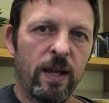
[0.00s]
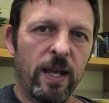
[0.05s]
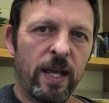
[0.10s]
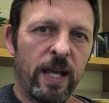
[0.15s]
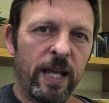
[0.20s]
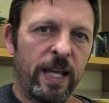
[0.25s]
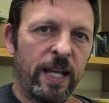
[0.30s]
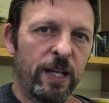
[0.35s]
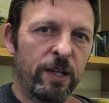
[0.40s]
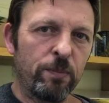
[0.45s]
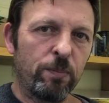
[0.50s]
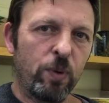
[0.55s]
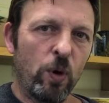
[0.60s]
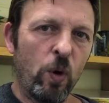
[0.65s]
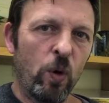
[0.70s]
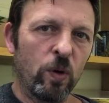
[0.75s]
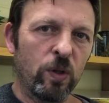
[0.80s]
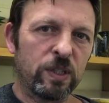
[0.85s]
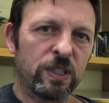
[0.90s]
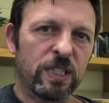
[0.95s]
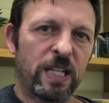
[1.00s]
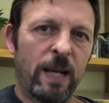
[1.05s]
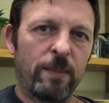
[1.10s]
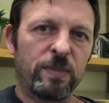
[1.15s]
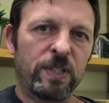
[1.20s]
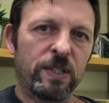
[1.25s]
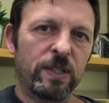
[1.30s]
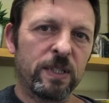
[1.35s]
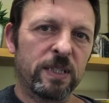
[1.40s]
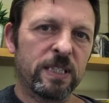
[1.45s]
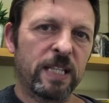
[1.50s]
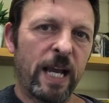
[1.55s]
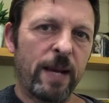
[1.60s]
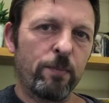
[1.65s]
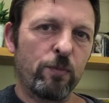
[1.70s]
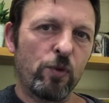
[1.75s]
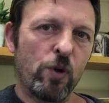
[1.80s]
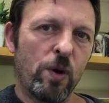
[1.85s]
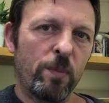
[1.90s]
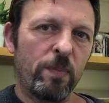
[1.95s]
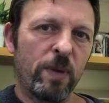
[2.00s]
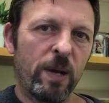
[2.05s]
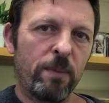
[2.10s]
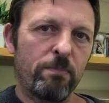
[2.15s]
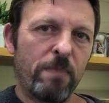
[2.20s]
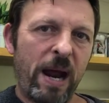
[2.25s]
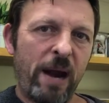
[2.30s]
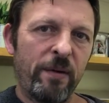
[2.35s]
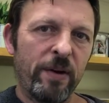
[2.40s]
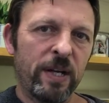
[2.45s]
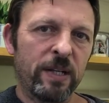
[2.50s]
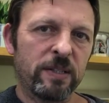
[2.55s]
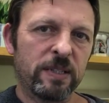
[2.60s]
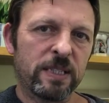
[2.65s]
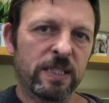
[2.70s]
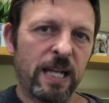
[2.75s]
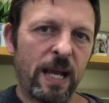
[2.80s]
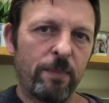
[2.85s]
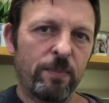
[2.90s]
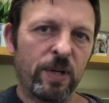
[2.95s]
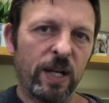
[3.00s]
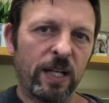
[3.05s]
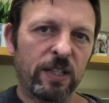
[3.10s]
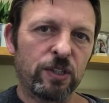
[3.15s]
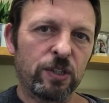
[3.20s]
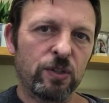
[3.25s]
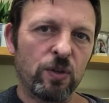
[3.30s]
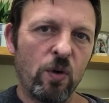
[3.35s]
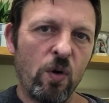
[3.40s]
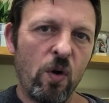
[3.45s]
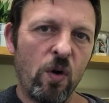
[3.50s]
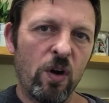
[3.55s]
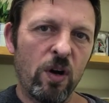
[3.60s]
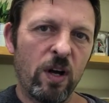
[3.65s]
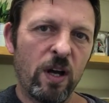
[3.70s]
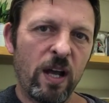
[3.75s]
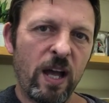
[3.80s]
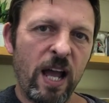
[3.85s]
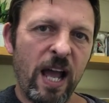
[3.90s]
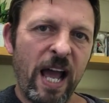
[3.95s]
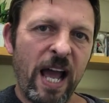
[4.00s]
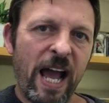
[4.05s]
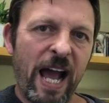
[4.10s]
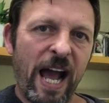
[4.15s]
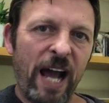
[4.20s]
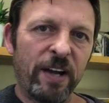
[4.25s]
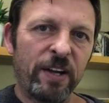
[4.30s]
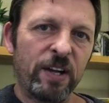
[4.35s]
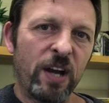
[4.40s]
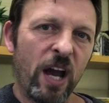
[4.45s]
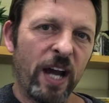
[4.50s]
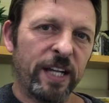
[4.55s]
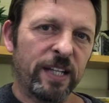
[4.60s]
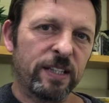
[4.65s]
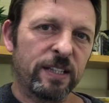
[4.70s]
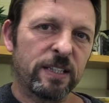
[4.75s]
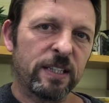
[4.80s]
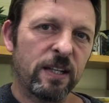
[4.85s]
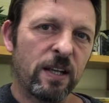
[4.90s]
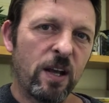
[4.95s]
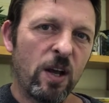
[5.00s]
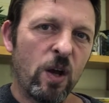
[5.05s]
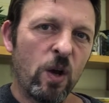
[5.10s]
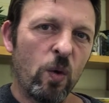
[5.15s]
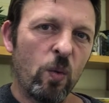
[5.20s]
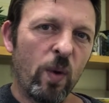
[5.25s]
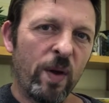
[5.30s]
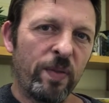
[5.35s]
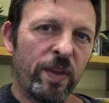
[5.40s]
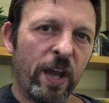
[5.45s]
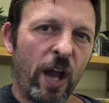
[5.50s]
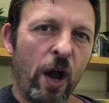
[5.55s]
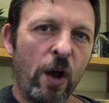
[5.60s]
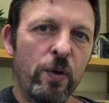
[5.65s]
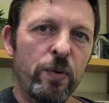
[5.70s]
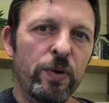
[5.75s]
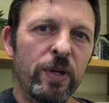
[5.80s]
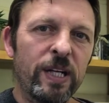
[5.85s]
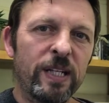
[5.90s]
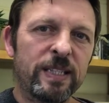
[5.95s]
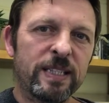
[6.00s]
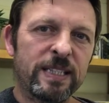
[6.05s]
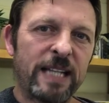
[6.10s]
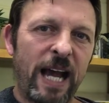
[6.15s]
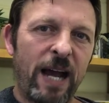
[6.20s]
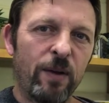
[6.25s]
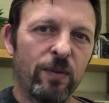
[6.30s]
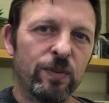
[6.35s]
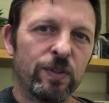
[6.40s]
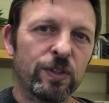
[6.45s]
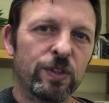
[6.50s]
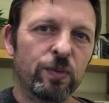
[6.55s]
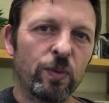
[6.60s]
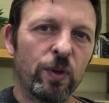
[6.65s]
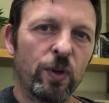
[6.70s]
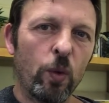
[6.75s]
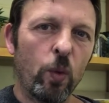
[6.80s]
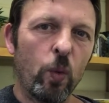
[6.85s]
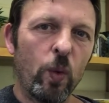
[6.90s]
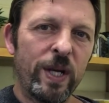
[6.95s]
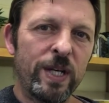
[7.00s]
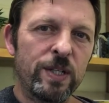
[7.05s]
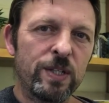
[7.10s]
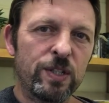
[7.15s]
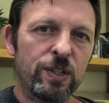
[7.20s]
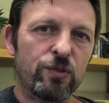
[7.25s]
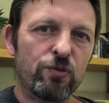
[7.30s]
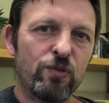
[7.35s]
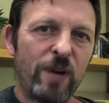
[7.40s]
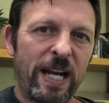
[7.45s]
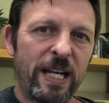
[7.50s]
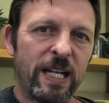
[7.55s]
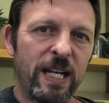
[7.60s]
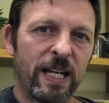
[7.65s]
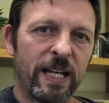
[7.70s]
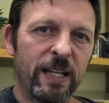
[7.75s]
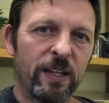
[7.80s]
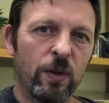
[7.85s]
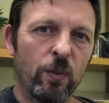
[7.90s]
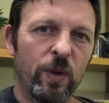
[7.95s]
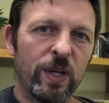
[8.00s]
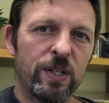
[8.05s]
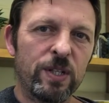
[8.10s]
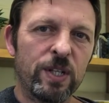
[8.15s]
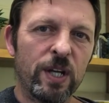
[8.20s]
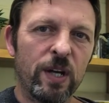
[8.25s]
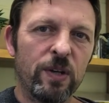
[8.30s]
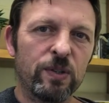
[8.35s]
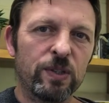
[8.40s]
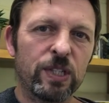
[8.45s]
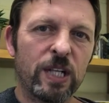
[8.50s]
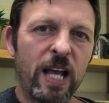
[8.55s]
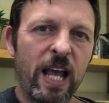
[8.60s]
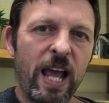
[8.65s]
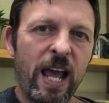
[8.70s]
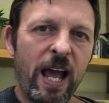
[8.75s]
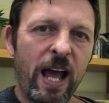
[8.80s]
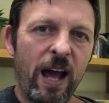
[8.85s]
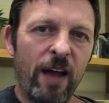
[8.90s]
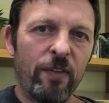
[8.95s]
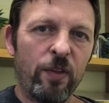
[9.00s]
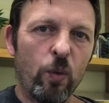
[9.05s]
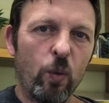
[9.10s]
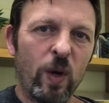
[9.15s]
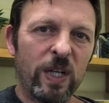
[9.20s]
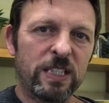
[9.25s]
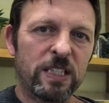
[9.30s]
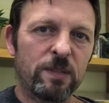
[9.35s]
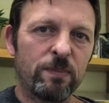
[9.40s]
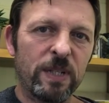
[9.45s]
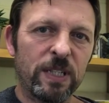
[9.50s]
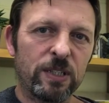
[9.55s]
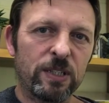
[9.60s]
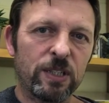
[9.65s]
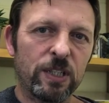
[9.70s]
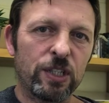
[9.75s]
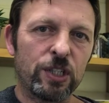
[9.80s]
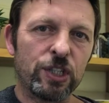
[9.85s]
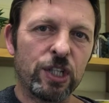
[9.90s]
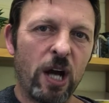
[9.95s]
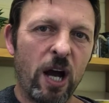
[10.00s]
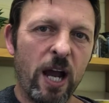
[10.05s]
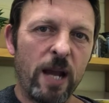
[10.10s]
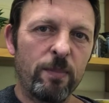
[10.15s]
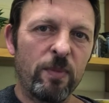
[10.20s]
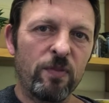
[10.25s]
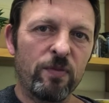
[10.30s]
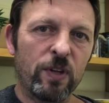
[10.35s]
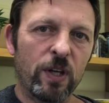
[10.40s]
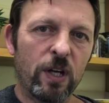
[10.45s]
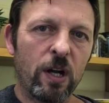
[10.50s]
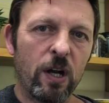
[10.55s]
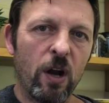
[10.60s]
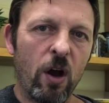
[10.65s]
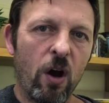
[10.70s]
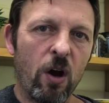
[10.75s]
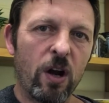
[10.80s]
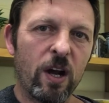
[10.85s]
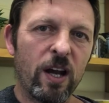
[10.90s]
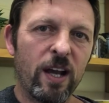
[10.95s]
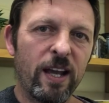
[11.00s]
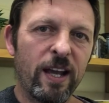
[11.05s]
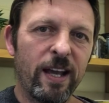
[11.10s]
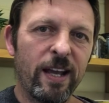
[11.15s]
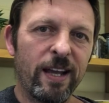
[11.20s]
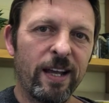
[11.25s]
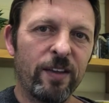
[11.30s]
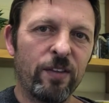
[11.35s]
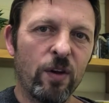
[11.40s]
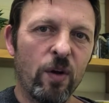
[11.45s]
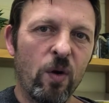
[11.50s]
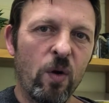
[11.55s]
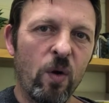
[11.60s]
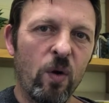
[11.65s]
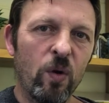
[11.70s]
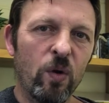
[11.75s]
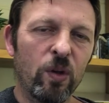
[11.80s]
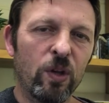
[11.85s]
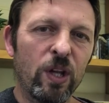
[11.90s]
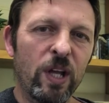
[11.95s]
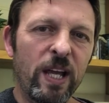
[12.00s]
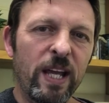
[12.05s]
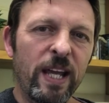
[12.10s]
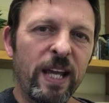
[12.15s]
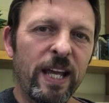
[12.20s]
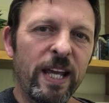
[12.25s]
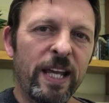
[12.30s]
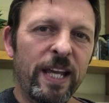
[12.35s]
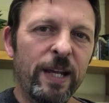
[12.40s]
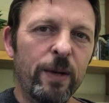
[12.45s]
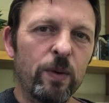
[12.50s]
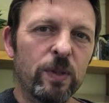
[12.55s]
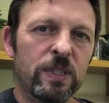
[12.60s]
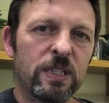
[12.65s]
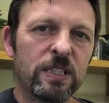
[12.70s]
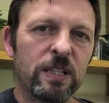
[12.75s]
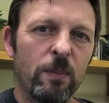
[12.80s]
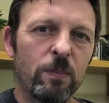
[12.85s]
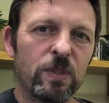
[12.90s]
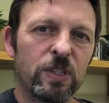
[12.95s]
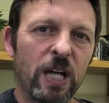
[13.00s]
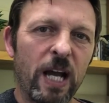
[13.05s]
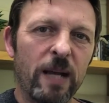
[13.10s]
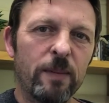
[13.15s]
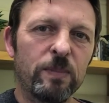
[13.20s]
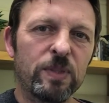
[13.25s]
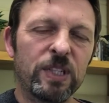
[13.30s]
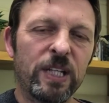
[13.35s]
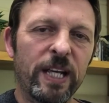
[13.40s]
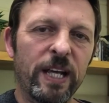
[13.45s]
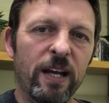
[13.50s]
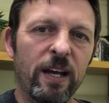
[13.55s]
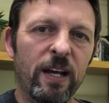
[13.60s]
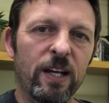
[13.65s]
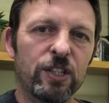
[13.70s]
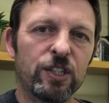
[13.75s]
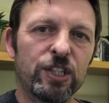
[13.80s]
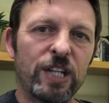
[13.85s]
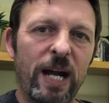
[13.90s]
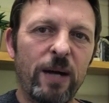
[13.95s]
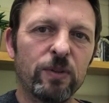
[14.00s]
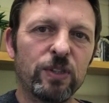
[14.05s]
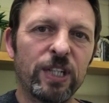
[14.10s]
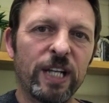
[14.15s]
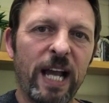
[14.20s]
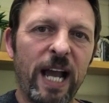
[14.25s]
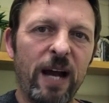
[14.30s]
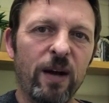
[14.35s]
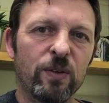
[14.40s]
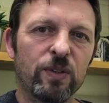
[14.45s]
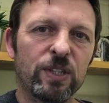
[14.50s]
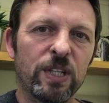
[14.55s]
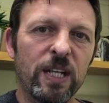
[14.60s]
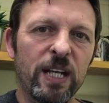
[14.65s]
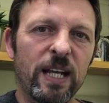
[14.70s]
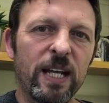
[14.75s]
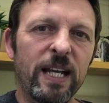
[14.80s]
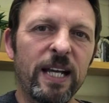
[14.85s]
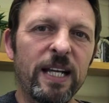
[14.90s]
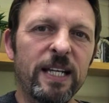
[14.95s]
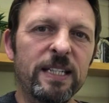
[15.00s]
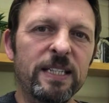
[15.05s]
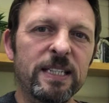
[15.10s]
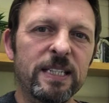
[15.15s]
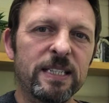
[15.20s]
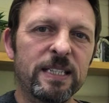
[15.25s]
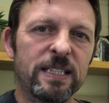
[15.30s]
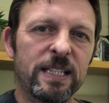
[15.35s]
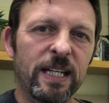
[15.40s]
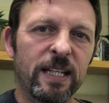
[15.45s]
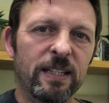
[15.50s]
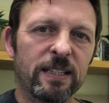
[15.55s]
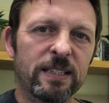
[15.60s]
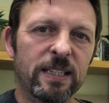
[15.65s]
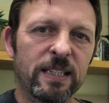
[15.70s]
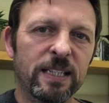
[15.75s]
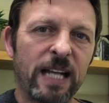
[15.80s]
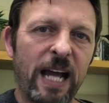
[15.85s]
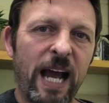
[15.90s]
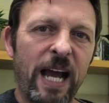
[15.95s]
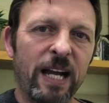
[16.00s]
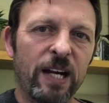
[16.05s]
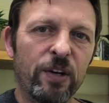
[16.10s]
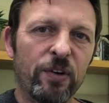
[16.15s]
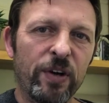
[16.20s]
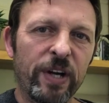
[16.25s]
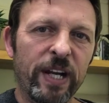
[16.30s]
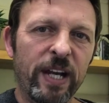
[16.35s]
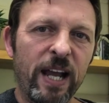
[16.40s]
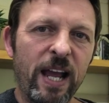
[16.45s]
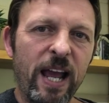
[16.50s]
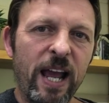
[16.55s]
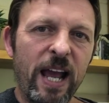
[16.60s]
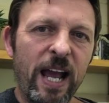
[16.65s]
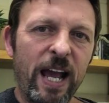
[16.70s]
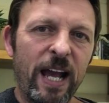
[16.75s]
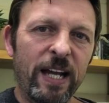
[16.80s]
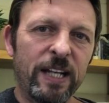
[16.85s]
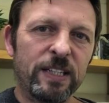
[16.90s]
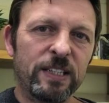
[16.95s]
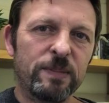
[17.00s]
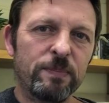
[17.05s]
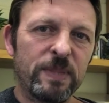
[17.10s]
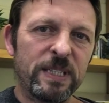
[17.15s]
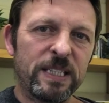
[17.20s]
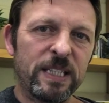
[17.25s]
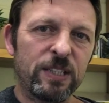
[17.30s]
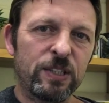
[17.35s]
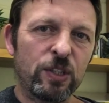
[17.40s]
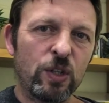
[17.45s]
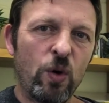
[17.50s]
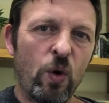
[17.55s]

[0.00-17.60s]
He and Paul slept in the same room, and Marion slept next door. At night, when the only sounds were the wind rattling the windows and the Westminster chime of the clock in the hall, he would sometimes hear her shouting out, indistinct and angry, and Mrs.